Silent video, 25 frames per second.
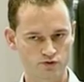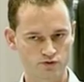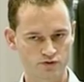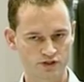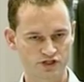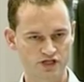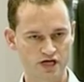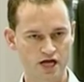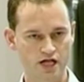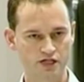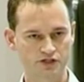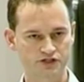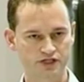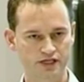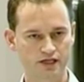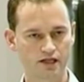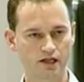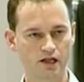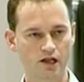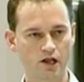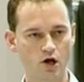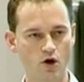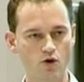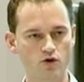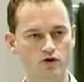result in
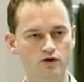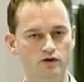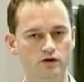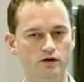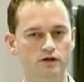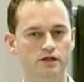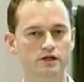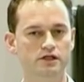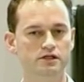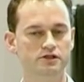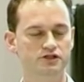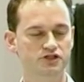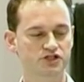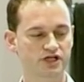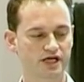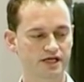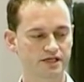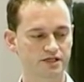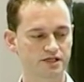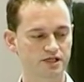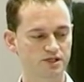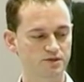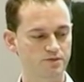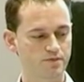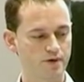local
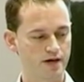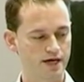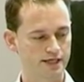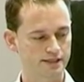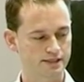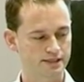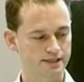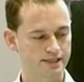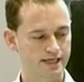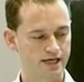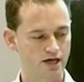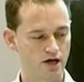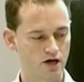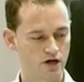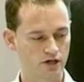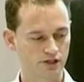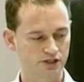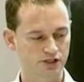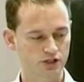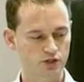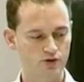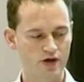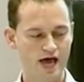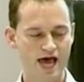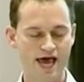changes, but they
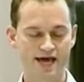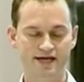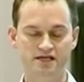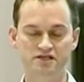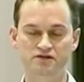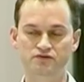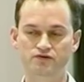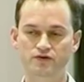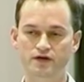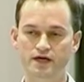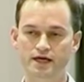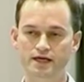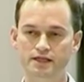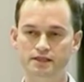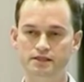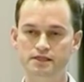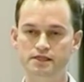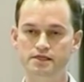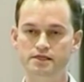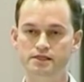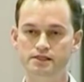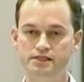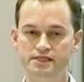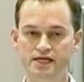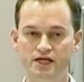also
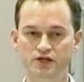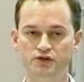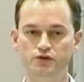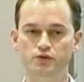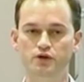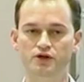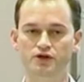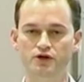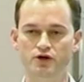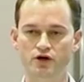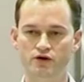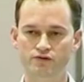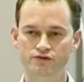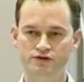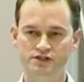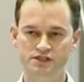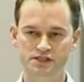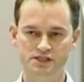activate central nervous